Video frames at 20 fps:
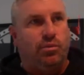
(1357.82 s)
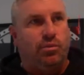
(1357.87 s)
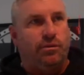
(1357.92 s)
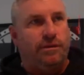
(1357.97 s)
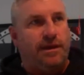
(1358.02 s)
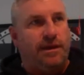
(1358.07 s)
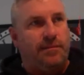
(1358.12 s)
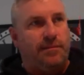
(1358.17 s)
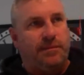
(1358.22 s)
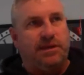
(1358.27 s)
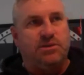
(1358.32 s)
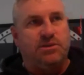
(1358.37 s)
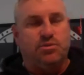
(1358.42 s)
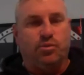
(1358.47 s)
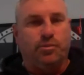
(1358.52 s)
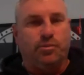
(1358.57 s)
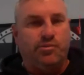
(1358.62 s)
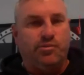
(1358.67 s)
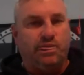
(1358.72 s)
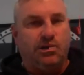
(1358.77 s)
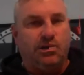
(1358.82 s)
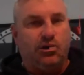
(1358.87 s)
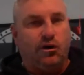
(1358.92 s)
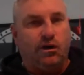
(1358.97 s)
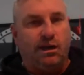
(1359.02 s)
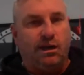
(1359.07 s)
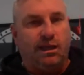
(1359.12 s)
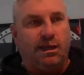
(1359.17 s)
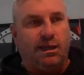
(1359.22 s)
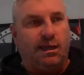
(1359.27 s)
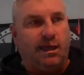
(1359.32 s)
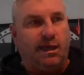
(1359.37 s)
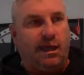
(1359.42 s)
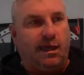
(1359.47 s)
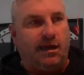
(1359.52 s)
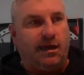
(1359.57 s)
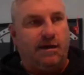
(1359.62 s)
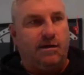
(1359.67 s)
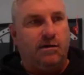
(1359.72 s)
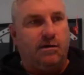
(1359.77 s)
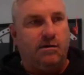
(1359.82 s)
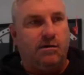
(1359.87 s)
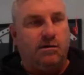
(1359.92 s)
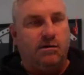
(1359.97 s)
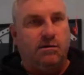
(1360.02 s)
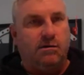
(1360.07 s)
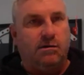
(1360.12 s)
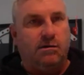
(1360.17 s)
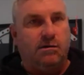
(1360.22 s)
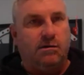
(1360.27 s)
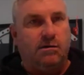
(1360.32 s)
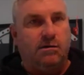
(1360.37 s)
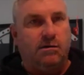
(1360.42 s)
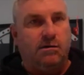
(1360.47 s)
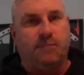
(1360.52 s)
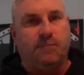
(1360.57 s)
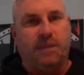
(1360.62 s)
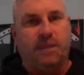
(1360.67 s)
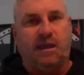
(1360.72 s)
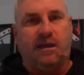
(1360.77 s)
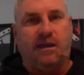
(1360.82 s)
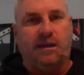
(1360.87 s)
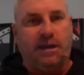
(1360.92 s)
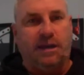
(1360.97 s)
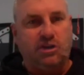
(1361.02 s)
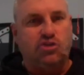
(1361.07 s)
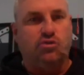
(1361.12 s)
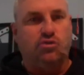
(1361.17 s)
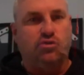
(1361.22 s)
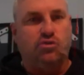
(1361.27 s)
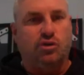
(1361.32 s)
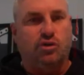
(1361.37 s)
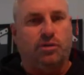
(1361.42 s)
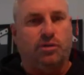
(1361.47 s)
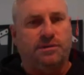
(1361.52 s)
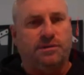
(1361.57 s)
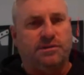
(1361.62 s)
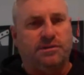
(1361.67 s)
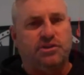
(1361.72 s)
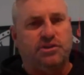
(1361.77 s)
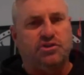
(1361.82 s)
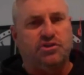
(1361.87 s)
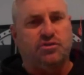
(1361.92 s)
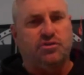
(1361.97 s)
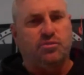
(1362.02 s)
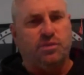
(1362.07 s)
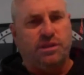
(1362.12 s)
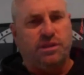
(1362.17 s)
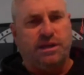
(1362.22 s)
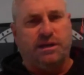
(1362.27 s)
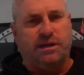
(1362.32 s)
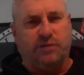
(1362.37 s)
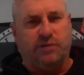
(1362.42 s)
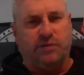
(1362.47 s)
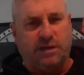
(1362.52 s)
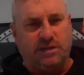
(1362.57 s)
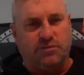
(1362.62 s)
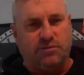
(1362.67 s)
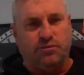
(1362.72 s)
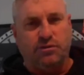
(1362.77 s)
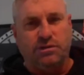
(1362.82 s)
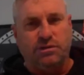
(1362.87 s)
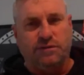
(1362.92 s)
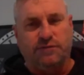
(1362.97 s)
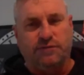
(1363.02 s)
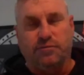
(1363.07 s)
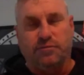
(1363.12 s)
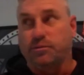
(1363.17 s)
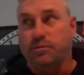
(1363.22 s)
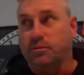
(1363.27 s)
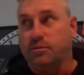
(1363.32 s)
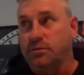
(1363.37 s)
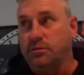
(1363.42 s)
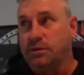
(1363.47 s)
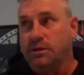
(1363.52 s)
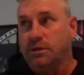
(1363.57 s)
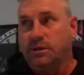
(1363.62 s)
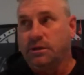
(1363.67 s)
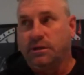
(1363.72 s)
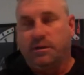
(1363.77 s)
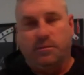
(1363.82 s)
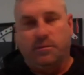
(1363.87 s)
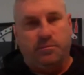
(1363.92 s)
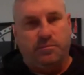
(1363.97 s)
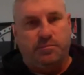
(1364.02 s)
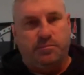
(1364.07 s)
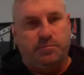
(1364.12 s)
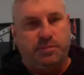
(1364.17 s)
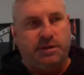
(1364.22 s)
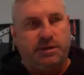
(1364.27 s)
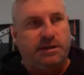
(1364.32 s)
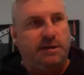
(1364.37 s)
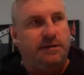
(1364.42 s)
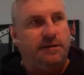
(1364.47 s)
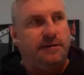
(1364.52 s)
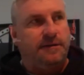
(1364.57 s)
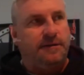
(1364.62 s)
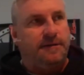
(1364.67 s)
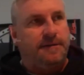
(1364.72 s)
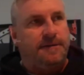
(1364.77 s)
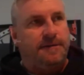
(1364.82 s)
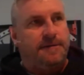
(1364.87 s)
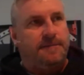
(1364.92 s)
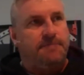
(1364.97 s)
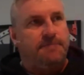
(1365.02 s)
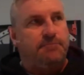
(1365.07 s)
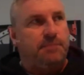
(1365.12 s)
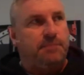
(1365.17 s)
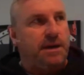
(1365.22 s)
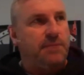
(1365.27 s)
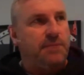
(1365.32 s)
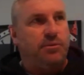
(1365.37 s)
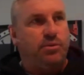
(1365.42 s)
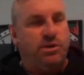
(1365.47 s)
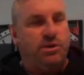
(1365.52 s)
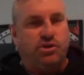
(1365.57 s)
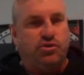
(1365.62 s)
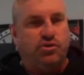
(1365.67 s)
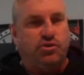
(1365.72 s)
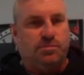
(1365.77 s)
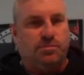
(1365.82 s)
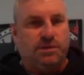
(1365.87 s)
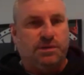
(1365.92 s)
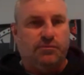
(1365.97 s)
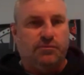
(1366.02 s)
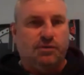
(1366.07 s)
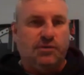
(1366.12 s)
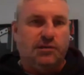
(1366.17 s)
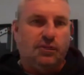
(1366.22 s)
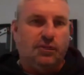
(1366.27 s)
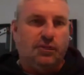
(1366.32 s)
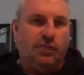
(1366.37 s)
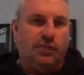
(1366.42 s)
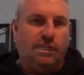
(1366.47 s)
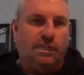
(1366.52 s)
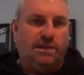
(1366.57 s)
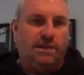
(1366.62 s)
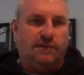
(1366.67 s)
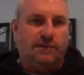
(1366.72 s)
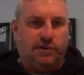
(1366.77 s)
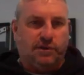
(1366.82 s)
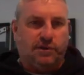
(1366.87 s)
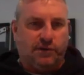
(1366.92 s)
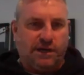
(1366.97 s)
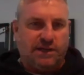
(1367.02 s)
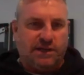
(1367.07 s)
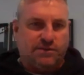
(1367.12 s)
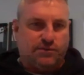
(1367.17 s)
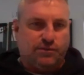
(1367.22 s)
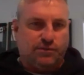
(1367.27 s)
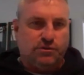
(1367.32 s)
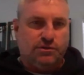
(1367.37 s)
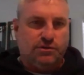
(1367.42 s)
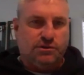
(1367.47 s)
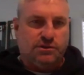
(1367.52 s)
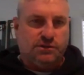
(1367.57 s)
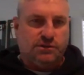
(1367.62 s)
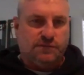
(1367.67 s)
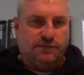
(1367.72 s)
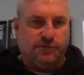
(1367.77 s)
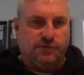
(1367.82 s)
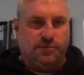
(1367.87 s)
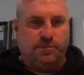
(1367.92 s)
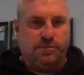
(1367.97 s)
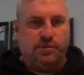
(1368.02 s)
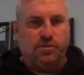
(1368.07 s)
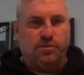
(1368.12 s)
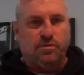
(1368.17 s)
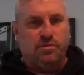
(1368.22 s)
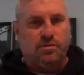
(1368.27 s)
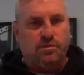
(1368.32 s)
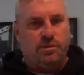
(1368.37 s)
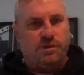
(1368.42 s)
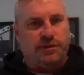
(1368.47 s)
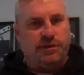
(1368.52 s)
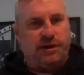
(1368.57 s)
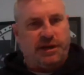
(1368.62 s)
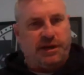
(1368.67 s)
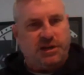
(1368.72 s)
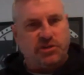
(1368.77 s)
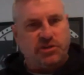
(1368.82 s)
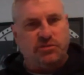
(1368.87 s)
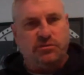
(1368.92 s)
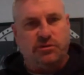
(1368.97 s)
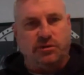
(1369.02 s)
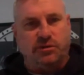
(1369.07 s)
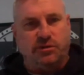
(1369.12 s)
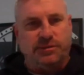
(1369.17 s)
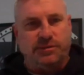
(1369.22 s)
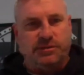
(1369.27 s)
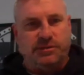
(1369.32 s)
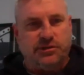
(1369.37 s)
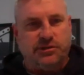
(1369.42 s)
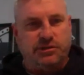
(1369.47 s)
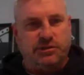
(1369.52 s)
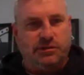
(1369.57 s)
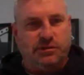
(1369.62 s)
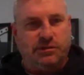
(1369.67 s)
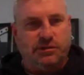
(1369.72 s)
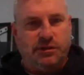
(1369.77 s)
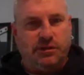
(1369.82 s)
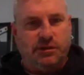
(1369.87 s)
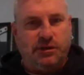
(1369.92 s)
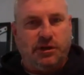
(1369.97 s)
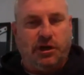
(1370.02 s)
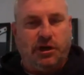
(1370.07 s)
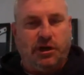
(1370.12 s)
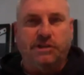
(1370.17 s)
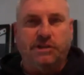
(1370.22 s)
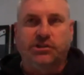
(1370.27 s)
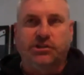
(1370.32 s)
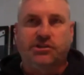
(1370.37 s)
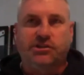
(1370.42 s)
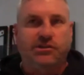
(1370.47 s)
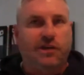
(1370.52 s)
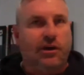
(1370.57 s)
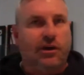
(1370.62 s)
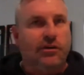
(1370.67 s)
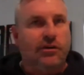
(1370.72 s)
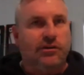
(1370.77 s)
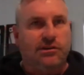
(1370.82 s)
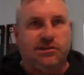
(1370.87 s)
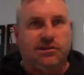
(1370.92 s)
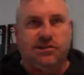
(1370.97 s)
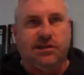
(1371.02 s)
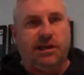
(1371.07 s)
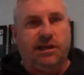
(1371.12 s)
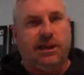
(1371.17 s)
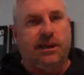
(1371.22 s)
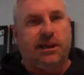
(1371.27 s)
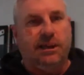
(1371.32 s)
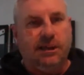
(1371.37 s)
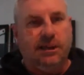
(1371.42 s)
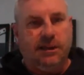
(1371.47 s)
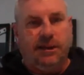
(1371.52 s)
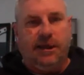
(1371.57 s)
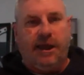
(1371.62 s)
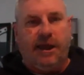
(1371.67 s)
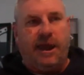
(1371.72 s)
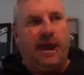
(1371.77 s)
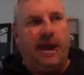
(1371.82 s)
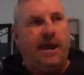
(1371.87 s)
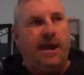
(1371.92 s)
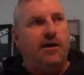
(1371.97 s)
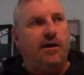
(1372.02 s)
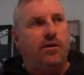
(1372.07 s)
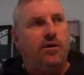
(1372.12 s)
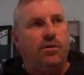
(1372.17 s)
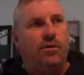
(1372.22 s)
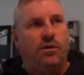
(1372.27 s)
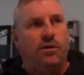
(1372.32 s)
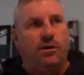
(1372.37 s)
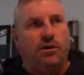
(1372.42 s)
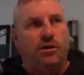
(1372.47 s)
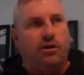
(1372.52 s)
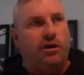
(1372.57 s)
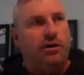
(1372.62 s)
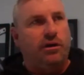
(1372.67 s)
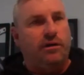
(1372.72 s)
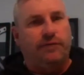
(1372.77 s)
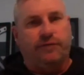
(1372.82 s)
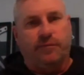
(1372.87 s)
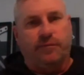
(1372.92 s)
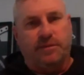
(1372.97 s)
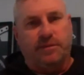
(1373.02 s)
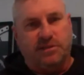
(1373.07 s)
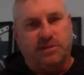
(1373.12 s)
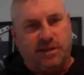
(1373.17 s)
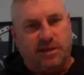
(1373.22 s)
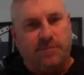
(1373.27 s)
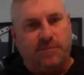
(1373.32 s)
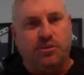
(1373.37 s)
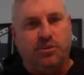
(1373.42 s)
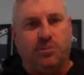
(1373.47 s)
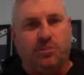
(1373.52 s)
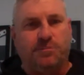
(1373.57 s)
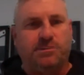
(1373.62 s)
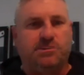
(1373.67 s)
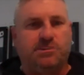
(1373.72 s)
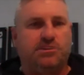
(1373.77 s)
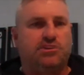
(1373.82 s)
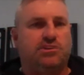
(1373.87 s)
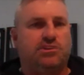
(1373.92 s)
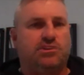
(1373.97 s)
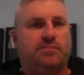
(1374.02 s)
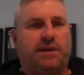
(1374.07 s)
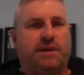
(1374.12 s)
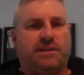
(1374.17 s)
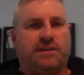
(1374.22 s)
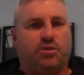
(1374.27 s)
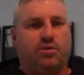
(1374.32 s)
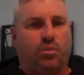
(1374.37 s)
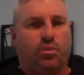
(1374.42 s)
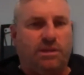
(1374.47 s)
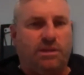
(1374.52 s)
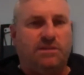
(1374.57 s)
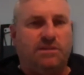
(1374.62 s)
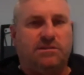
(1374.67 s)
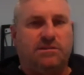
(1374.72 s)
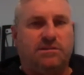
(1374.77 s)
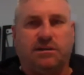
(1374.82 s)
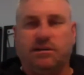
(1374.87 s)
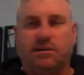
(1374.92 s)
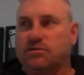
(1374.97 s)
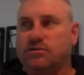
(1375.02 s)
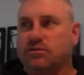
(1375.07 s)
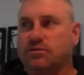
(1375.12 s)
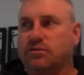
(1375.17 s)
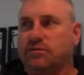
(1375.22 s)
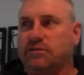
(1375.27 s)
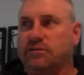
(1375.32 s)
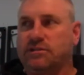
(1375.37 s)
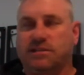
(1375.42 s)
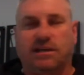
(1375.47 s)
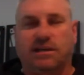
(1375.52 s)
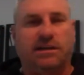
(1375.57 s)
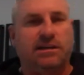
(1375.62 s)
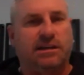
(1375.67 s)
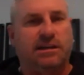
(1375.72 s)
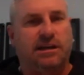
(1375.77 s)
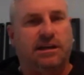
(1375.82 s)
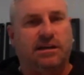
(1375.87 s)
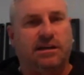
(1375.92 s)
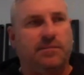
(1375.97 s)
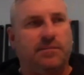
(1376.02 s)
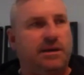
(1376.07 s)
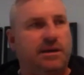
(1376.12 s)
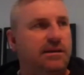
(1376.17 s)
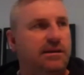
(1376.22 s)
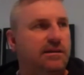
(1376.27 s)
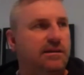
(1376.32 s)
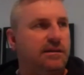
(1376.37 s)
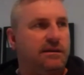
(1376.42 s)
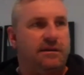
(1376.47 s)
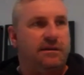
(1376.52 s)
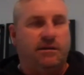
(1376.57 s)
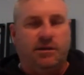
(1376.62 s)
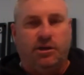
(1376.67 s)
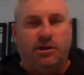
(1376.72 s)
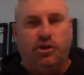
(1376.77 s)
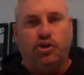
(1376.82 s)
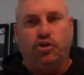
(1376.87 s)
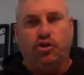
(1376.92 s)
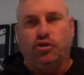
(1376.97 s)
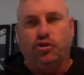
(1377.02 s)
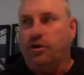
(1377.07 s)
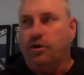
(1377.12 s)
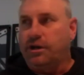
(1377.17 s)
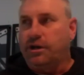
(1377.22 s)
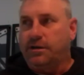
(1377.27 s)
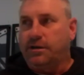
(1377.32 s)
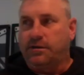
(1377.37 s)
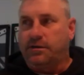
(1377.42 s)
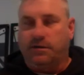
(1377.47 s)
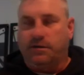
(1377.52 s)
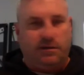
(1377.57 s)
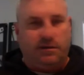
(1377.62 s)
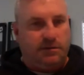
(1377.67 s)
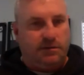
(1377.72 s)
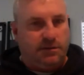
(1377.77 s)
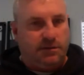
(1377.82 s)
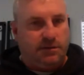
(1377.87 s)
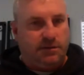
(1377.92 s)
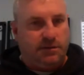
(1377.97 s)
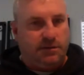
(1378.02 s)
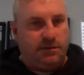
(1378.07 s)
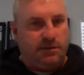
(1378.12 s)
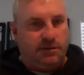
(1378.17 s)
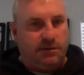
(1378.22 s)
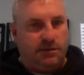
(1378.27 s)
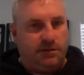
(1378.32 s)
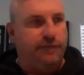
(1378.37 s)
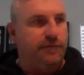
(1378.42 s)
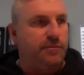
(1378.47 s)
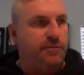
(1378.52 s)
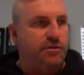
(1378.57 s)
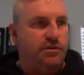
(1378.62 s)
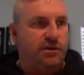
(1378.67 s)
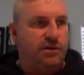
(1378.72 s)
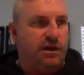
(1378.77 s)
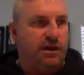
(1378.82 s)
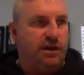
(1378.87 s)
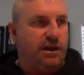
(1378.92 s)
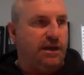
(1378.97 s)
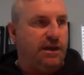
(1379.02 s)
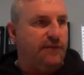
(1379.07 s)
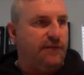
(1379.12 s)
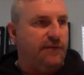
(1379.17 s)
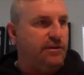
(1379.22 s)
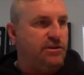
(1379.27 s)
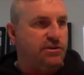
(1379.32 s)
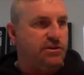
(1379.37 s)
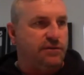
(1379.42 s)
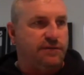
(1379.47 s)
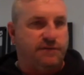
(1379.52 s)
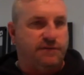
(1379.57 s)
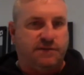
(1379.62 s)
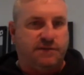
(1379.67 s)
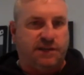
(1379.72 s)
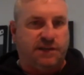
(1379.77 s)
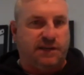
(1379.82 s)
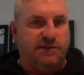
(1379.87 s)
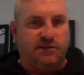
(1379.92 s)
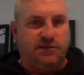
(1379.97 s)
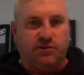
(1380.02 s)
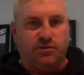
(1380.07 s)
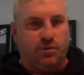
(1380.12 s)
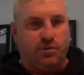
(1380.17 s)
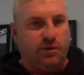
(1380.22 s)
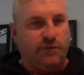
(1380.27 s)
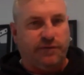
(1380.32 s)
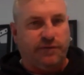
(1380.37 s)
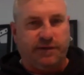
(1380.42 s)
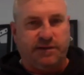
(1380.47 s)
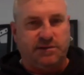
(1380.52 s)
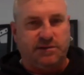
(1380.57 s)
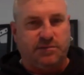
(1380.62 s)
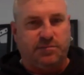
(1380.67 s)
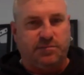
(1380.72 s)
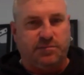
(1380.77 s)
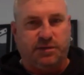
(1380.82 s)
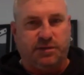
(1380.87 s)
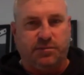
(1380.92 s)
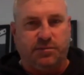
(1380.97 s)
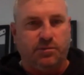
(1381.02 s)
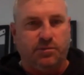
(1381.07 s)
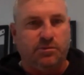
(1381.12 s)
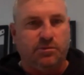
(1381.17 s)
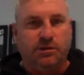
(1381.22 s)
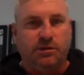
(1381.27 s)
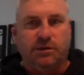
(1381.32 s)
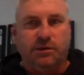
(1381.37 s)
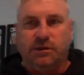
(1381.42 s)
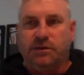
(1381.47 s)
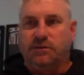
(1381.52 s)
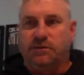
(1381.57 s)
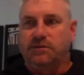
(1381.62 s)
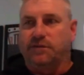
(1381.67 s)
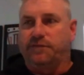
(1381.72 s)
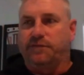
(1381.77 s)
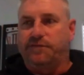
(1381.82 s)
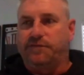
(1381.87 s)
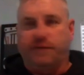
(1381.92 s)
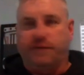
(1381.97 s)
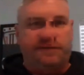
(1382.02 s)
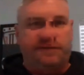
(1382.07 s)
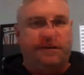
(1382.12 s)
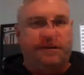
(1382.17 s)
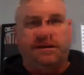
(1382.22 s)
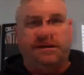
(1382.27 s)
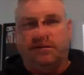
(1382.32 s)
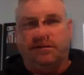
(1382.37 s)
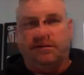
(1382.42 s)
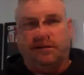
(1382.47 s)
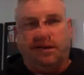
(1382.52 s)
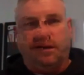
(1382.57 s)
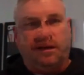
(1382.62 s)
that means we'll be aligning our um, our national competition with our grassroots football, but maybe we should be realigning the grassroots football with the national competition. I just don't see how going from a summer competition back to winter is all of a sudden going to mean that United going to go from an average of 10 to 12,000 people to 15 and a